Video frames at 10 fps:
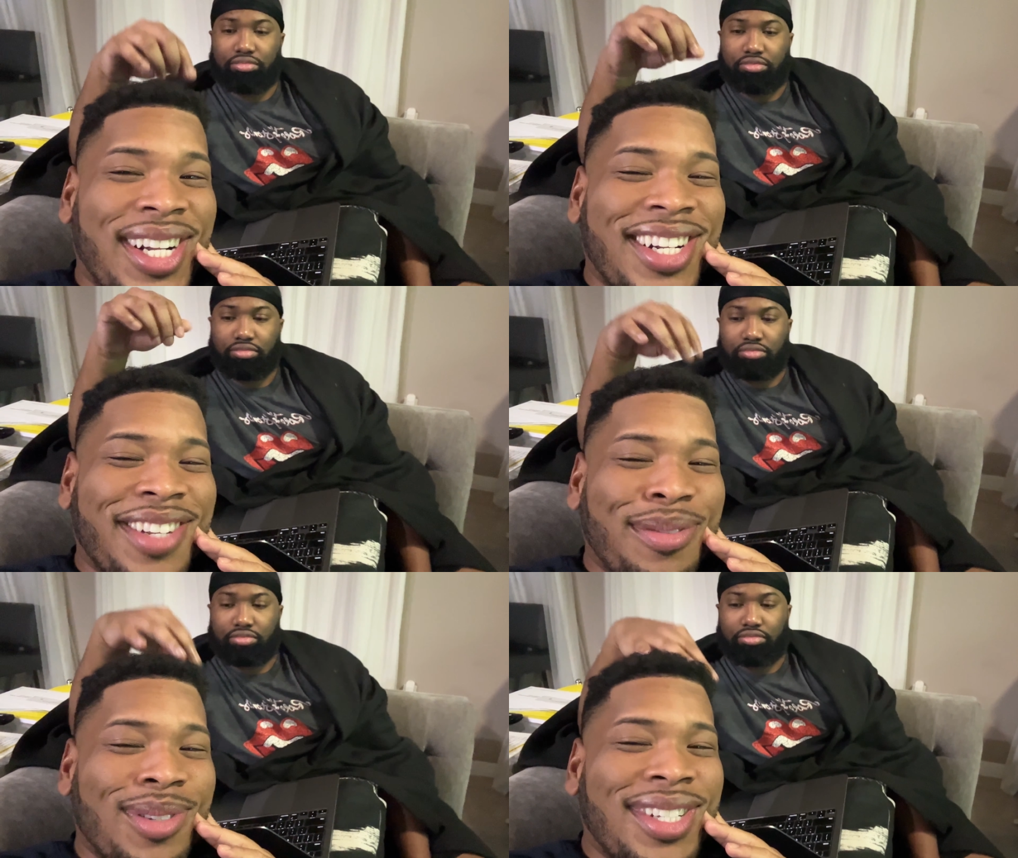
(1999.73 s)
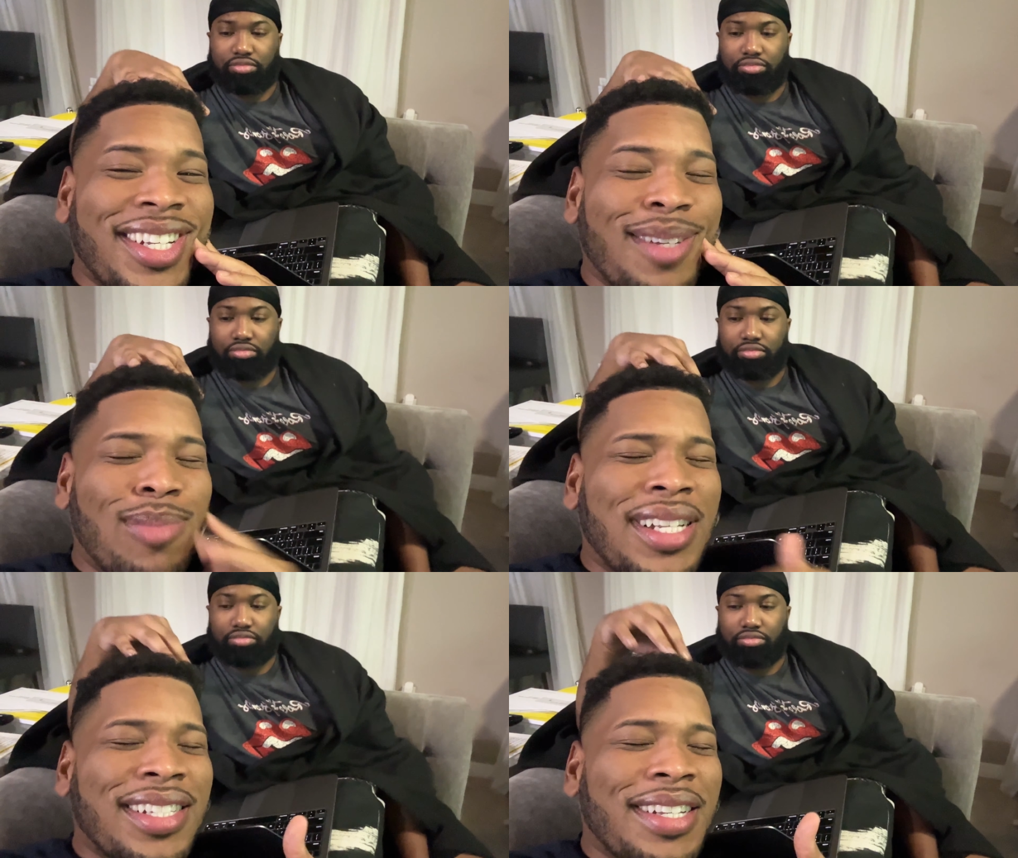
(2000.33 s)
Speaker 1: it. If you did,
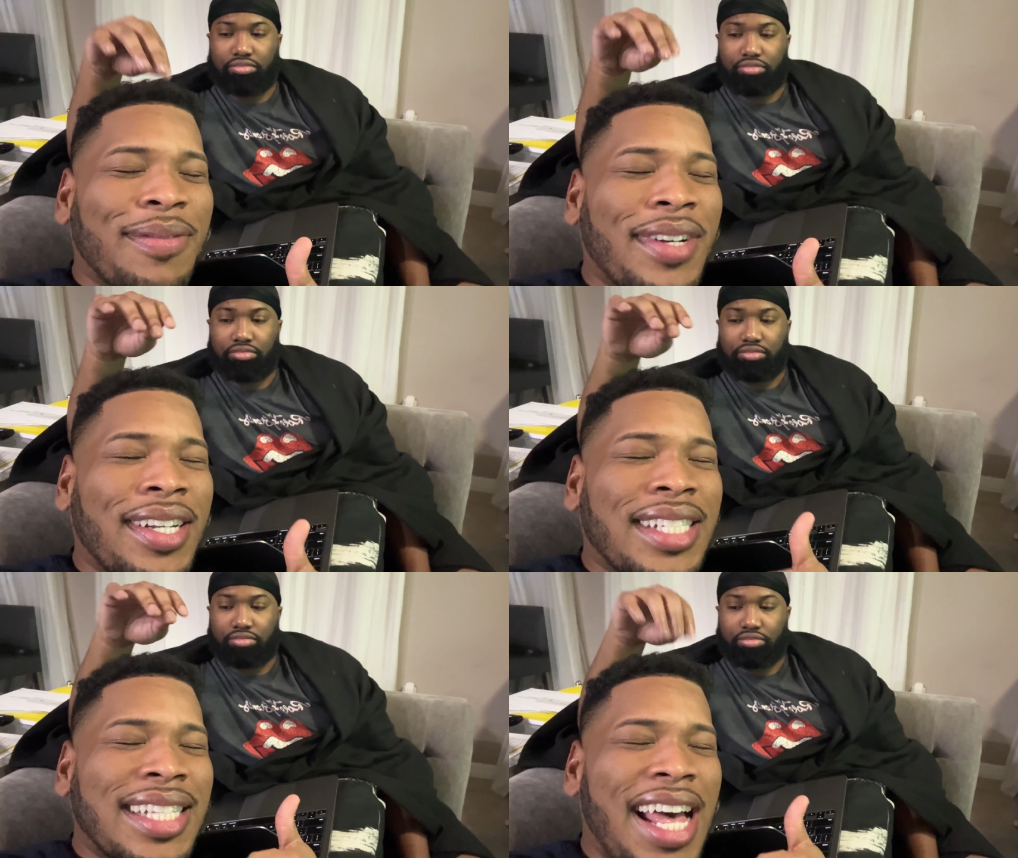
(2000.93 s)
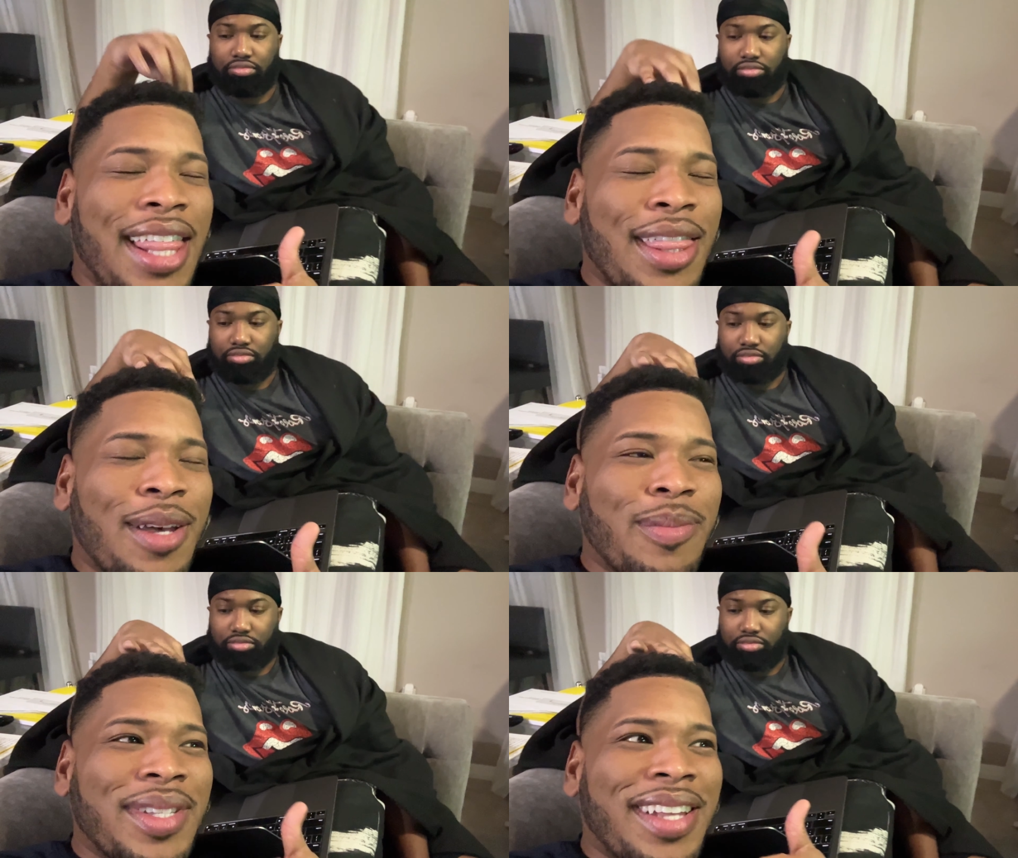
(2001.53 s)
please give us a
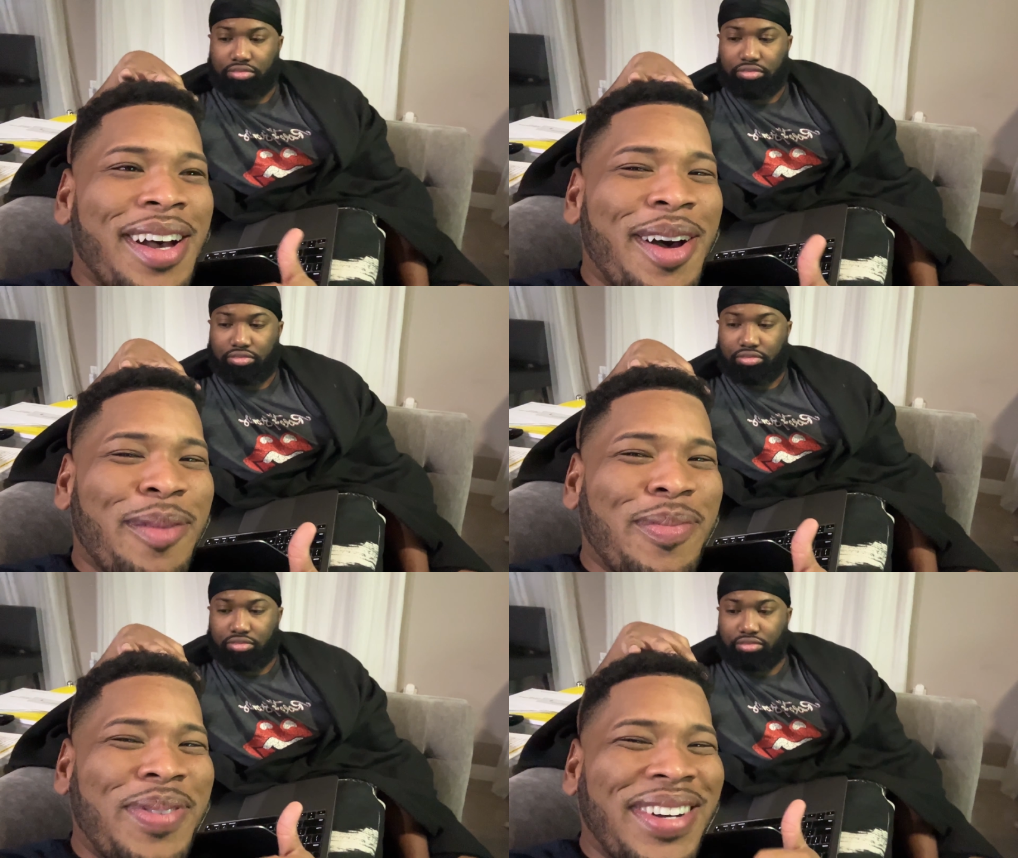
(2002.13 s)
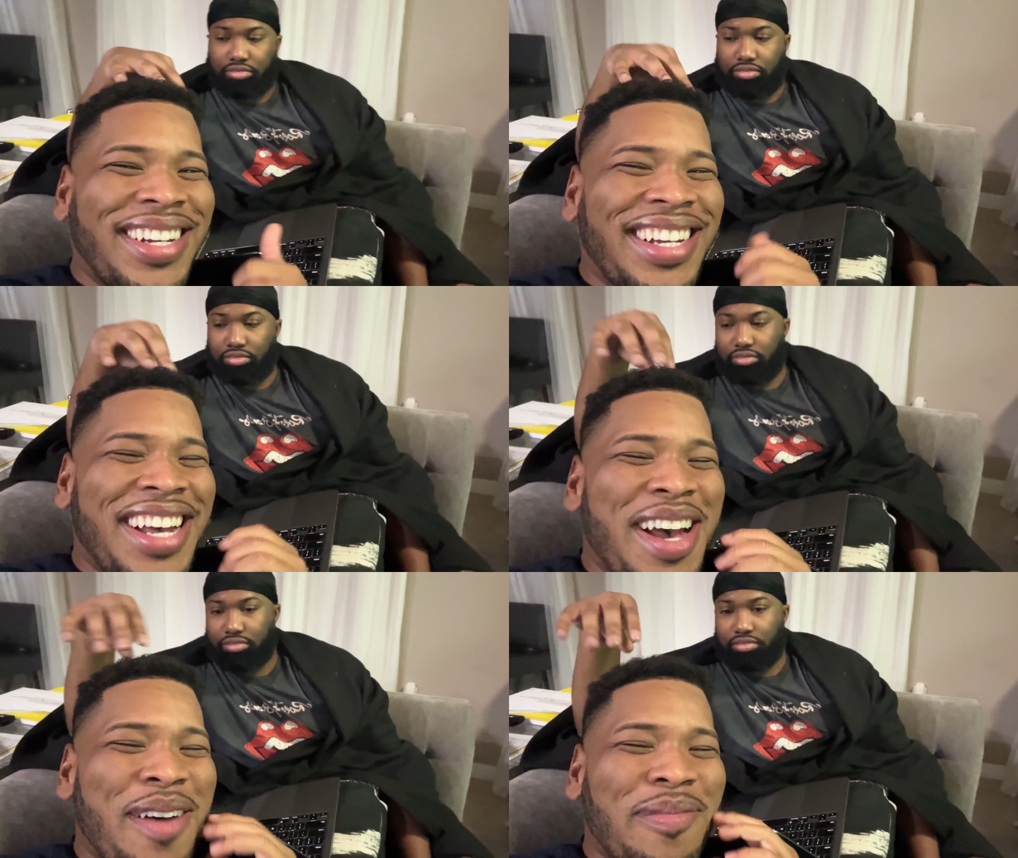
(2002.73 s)
thumbs up.
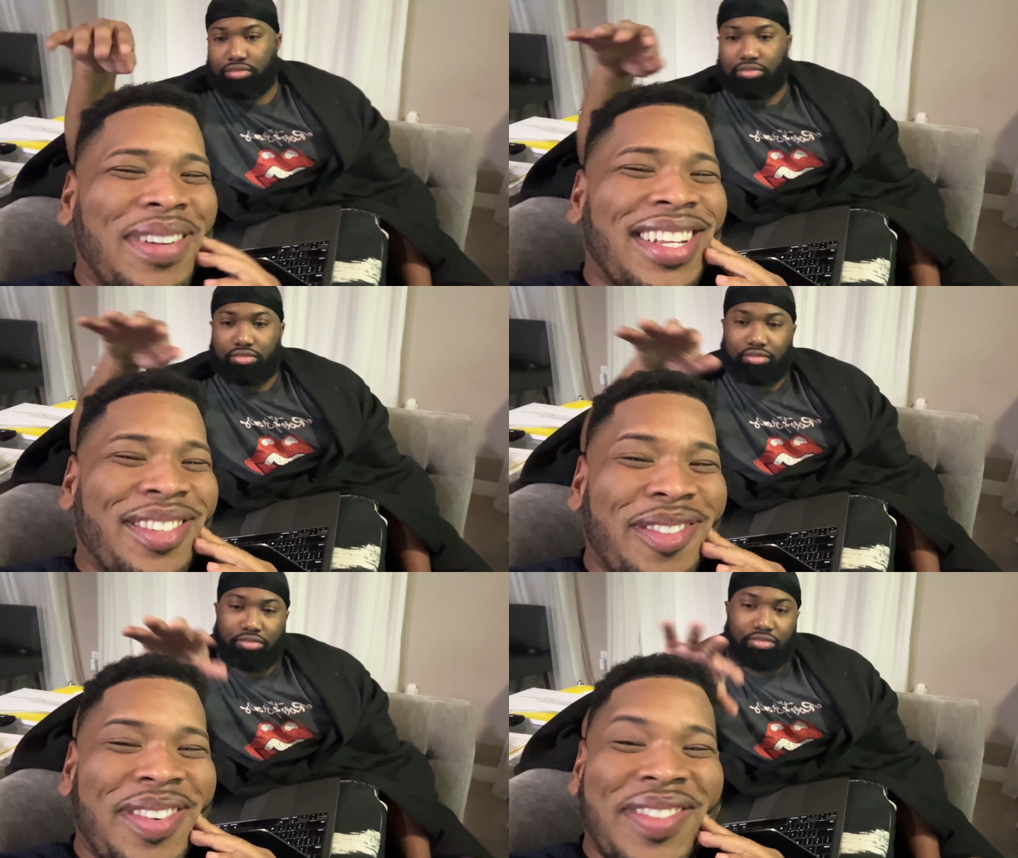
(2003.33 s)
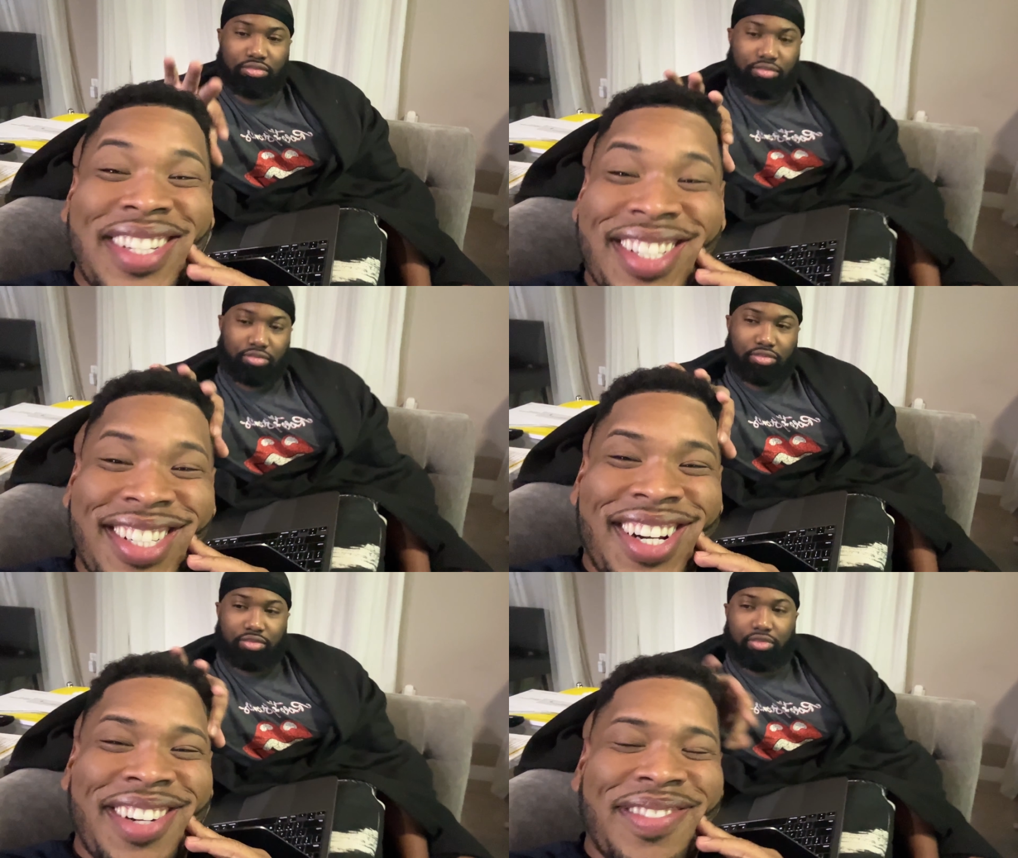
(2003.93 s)
Please remember to
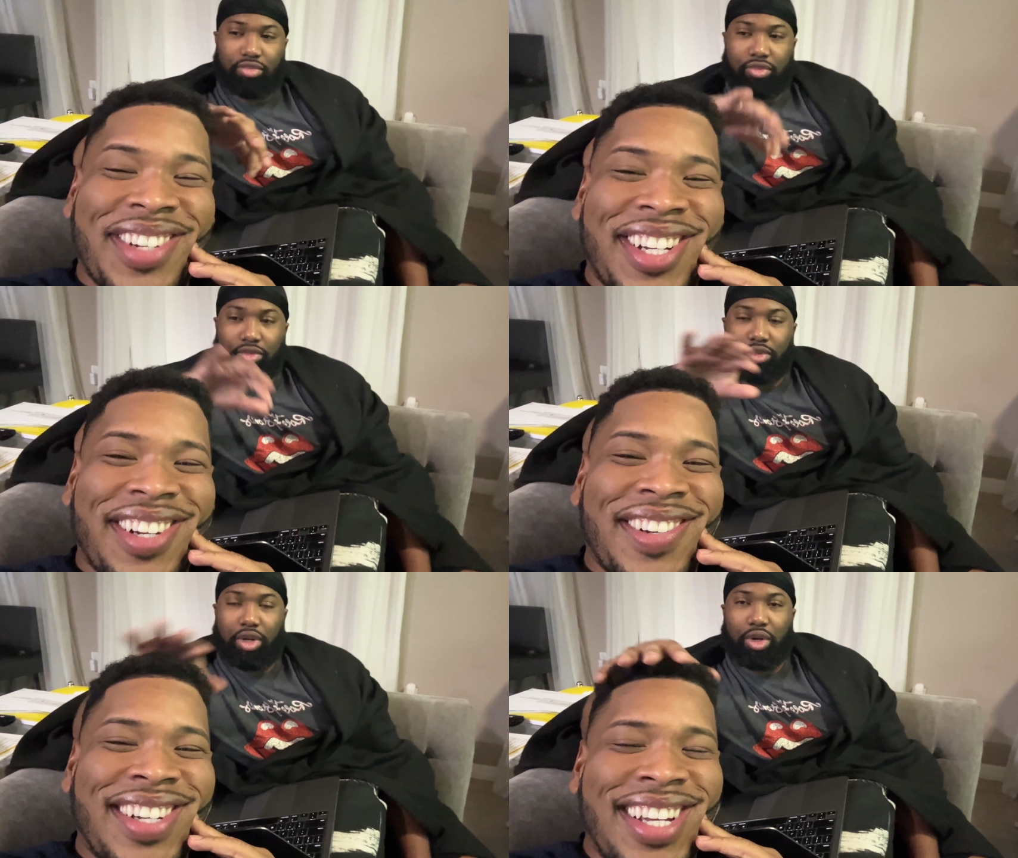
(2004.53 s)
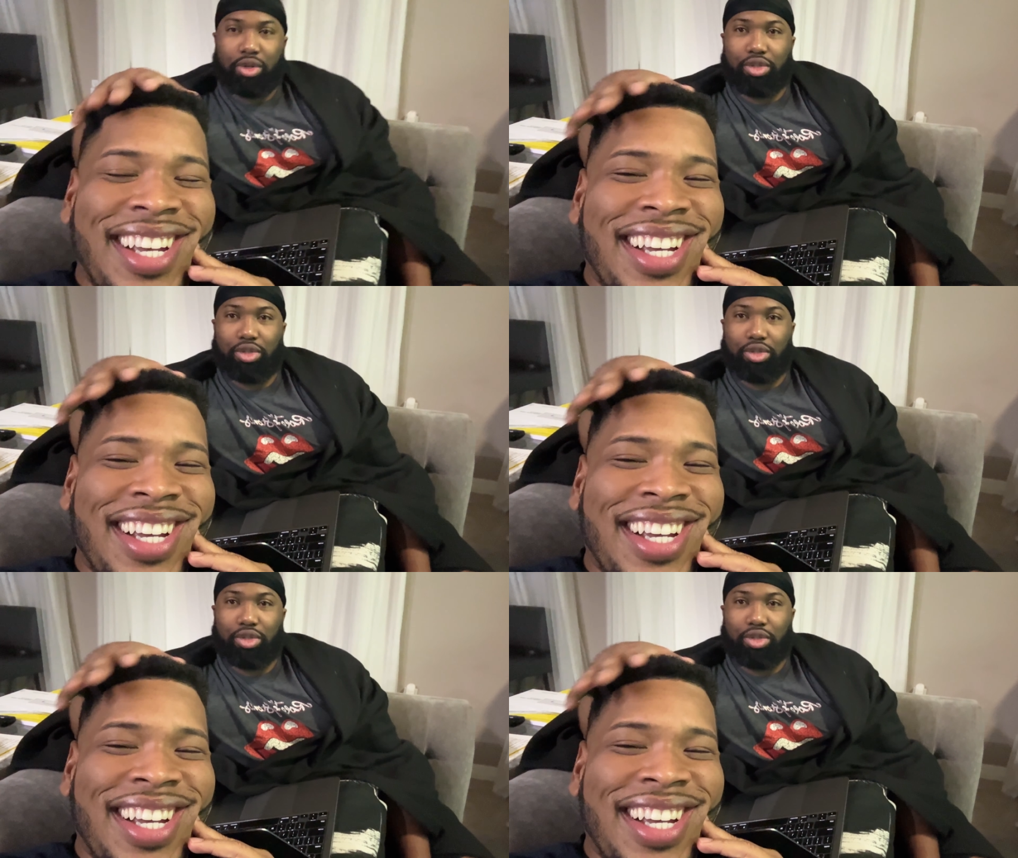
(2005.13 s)
share the video. I